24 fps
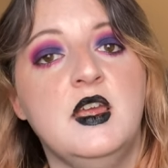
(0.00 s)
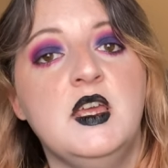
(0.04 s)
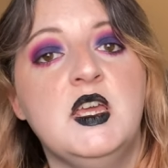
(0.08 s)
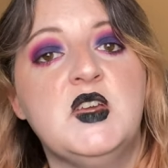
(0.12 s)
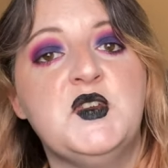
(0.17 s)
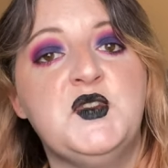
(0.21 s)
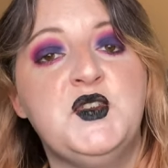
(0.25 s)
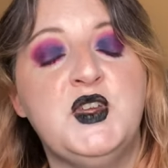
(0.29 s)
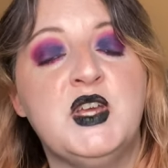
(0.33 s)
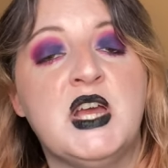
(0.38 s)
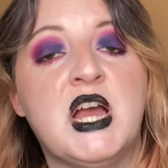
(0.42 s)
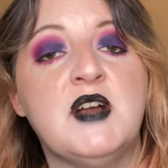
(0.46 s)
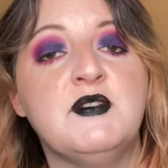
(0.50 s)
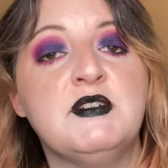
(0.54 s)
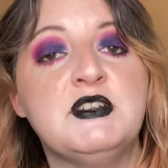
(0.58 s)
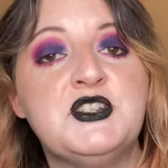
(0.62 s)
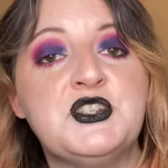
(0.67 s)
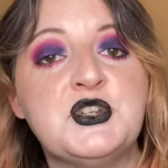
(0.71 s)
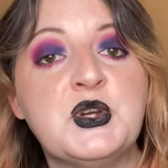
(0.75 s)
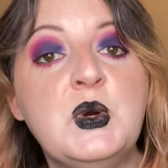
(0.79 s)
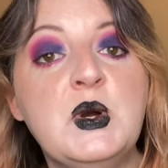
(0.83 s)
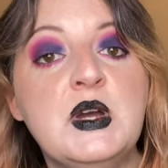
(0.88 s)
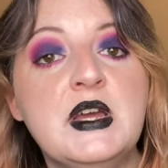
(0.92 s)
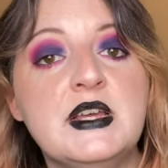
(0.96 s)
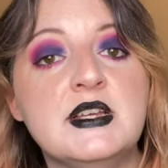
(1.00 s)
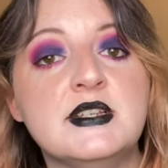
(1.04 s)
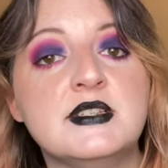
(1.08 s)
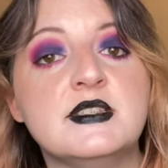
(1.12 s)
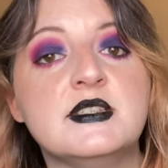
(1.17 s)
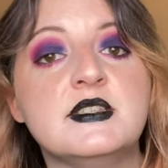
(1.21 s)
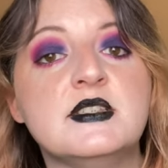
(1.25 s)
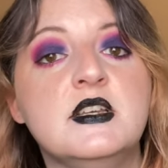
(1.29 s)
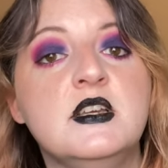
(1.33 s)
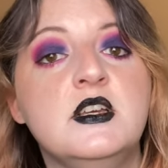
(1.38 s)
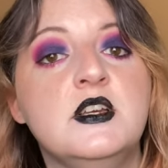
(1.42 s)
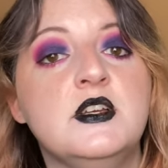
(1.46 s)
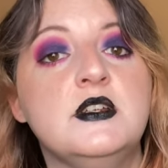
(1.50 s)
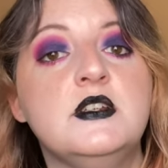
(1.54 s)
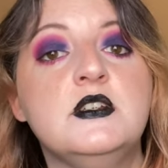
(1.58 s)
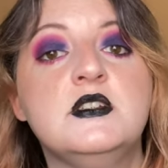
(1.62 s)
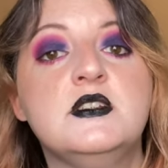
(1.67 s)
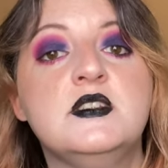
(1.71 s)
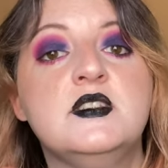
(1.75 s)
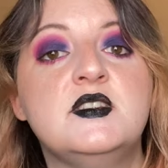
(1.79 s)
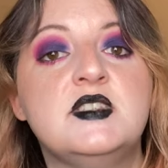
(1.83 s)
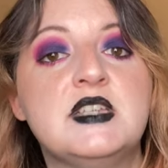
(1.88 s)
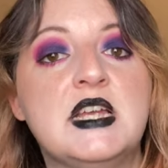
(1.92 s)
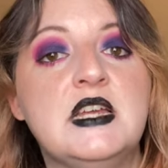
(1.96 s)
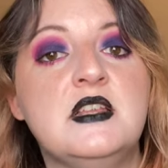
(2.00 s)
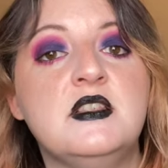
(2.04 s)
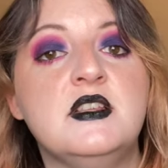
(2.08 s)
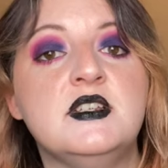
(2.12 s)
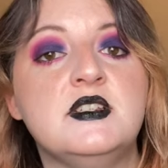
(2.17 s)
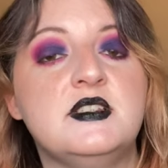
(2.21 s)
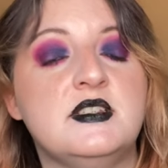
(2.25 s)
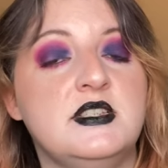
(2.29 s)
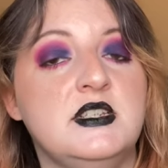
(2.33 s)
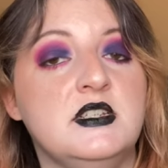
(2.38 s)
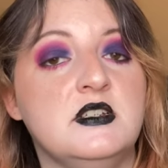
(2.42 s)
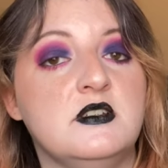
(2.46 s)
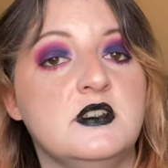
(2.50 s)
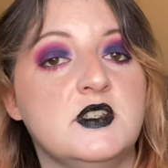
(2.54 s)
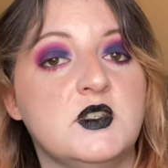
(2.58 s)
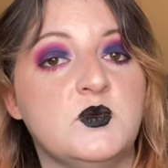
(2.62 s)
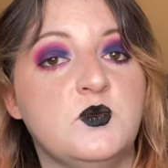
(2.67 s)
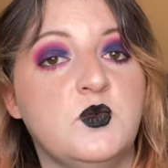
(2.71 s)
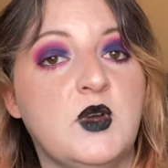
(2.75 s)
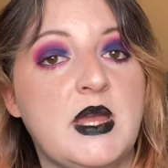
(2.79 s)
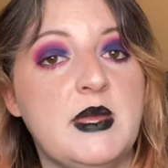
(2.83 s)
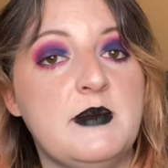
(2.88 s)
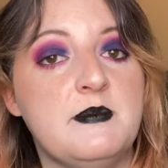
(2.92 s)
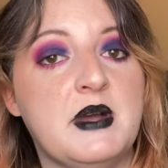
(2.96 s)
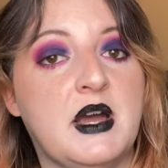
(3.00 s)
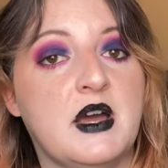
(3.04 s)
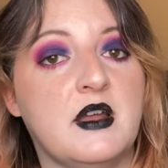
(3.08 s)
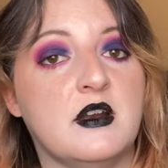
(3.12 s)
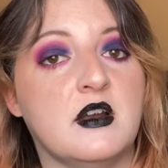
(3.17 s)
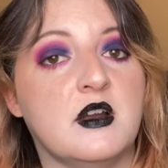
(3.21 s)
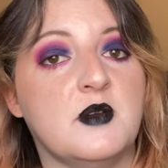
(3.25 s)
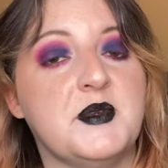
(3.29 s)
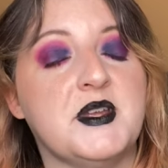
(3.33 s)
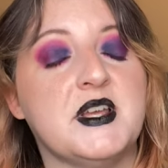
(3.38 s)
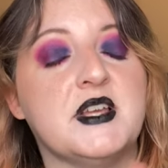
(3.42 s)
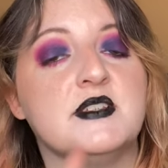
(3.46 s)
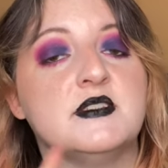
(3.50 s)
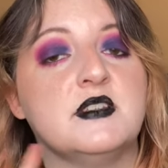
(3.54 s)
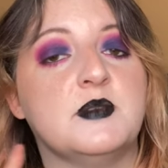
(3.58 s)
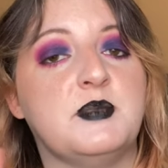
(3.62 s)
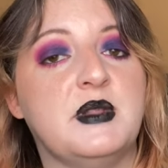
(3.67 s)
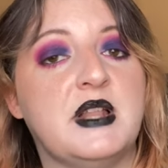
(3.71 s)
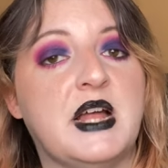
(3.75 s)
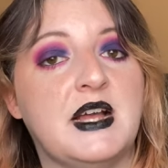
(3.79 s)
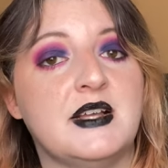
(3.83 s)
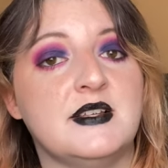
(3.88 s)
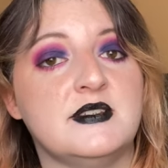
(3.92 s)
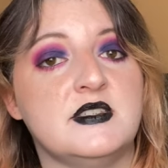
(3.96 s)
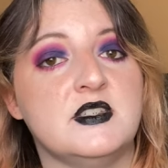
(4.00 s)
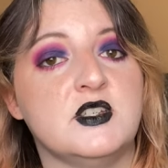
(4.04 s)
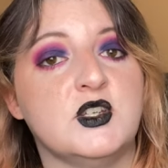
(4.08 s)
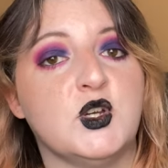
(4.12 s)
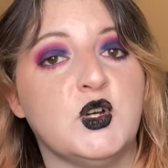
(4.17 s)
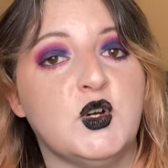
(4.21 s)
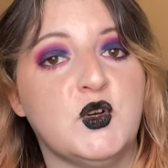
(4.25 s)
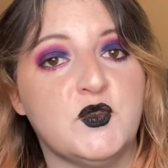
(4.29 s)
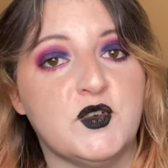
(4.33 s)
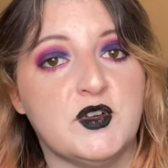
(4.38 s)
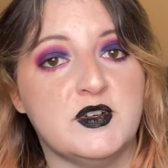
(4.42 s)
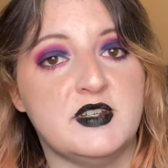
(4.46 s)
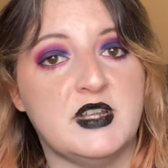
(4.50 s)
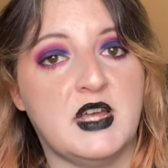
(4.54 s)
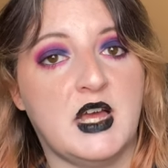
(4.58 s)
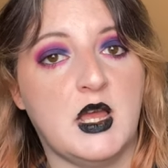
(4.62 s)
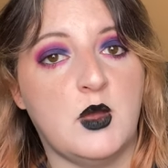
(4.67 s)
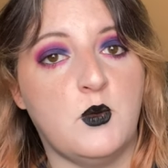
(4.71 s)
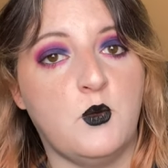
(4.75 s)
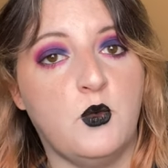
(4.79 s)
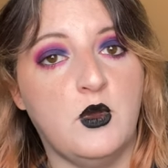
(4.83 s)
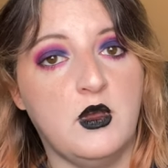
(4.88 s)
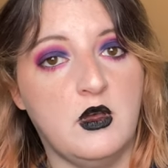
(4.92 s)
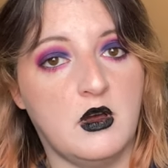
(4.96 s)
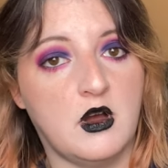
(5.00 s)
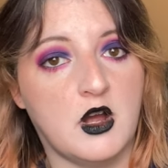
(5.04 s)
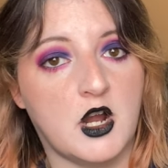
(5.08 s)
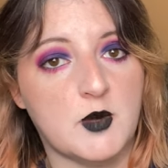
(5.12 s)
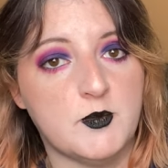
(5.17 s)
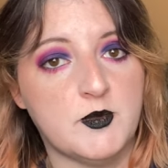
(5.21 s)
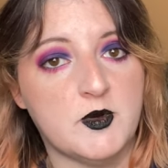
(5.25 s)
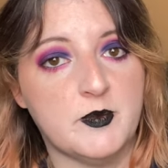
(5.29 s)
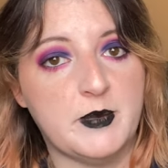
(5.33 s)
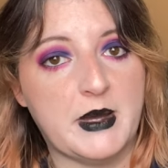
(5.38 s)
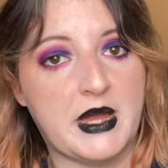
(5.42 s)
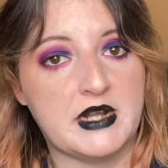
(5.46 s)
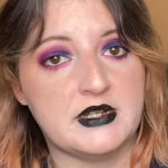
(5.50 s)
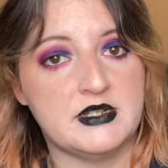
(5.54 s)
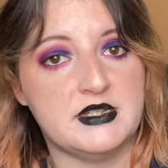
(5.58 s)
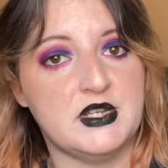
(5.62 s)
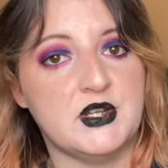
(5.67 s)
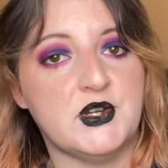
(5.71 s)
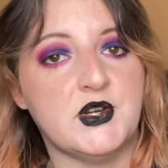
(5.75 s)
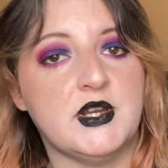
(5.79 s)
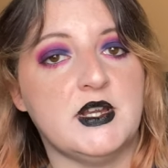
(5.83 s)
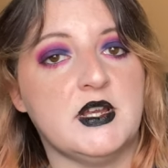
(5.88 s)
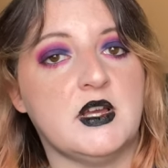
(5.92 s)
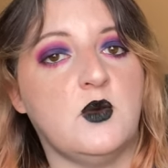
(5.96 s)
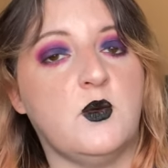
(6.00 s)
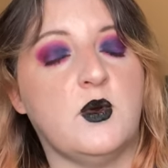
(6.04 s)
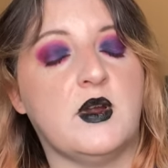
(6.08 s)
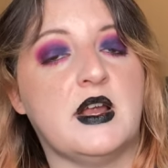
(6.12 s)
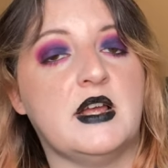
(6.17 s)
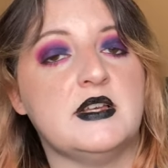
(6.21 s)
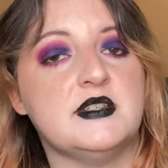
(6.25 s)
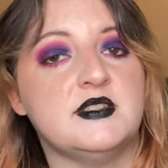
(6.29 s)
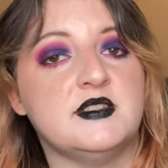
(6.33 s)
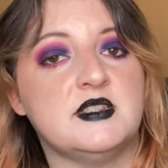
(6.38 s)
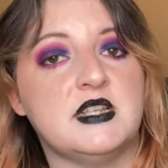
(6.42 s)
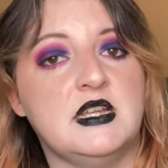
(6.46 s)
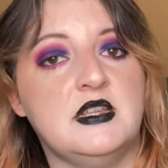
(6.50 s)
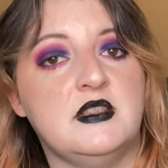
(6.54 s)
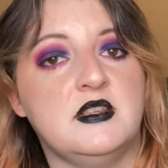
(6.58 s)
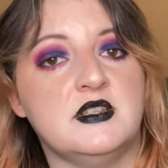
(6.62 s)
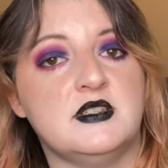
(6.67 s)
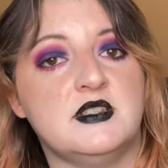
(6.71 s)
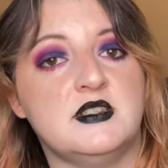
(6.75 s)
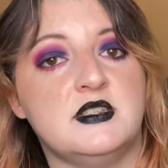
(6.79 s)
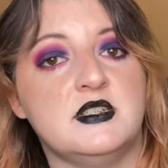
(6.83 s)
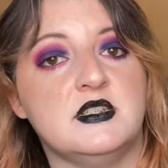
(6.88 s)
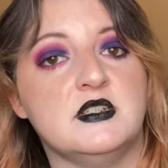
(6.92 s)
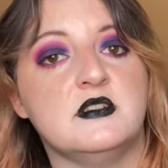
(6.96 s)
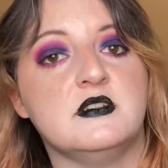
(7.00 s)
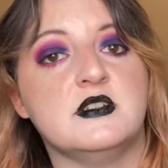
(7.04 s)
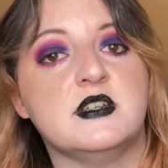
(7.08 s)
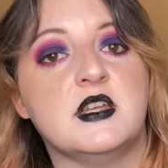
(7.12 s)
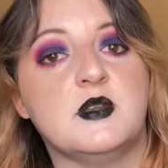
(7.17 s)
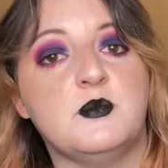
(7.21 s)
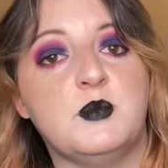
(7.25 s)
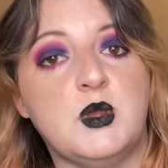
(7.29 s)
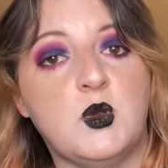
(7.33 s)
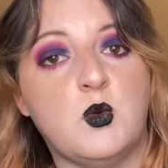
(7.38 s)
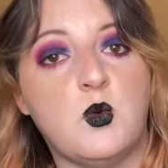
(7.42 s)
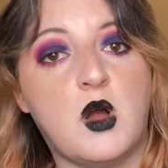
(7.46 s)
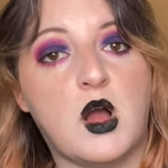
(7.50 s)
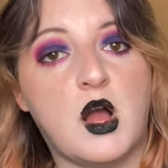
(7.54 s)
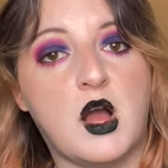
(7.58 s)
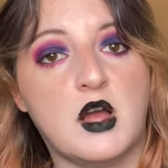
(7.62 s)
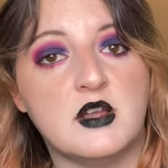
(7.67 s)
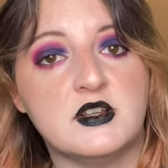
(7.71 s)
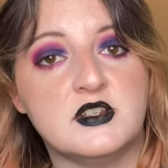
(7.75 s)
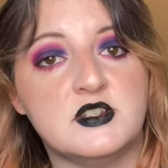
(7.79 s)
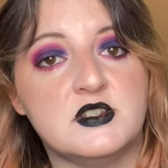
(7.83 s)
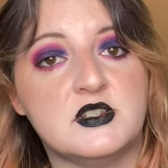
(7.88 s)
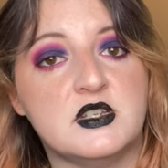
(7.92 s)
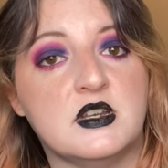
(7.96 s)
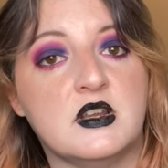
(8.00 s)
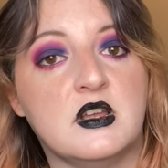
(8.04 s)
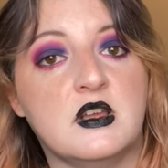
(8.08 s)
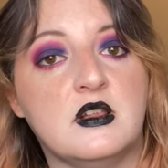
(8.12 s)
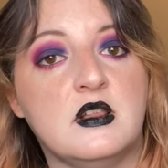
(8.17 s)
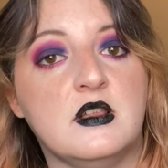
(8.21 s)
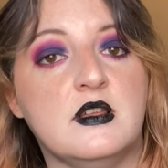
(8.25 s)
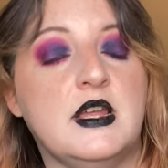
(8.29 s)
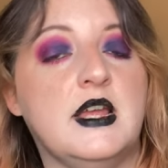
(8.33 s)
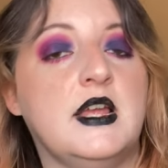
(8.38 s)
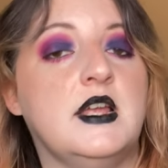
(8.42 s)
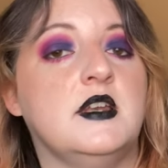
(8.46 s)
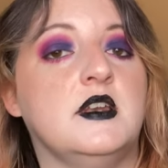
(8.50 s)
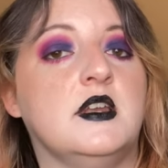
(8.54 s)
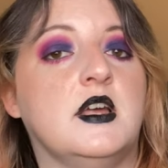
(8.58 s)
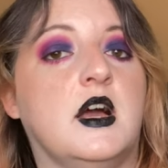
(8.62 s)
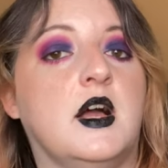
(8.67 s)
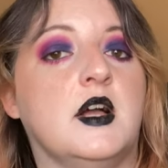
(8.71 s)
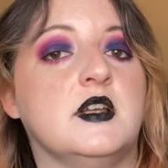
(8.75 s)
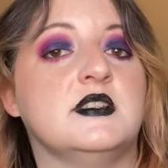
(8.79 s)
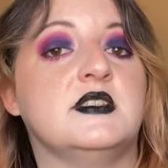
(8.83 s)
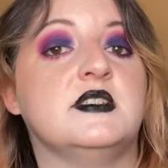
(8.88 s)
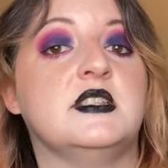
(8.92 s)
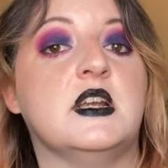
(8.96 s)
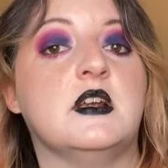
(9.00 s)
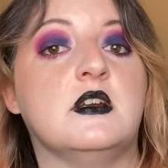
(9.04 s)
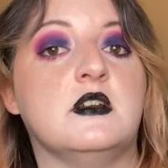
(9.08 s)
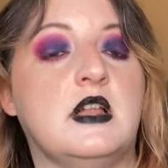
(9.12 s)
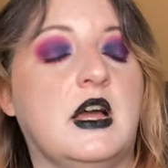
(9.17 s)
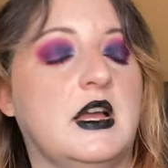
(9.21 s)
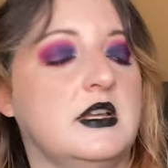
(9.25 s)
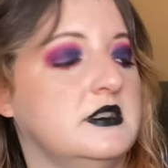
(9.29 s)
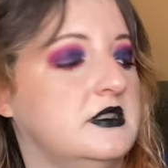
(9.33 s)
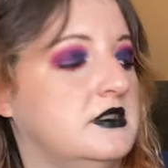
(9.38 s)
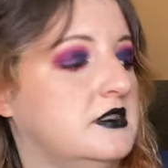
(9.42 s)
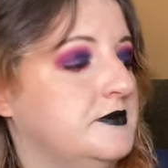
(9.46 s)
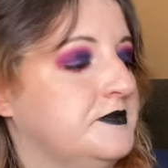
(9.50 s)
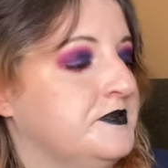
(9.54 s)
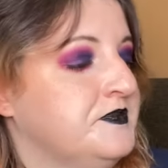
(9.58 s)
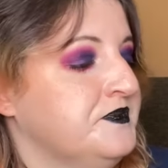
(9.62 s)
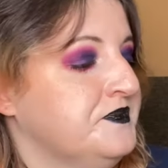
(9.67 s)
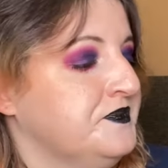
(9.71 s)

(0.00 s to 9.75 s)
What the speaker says: If you have a choice, stainless steel is way better, because plastic over time will harbor bacteria, whereas stainless steel can be washed and sterilized.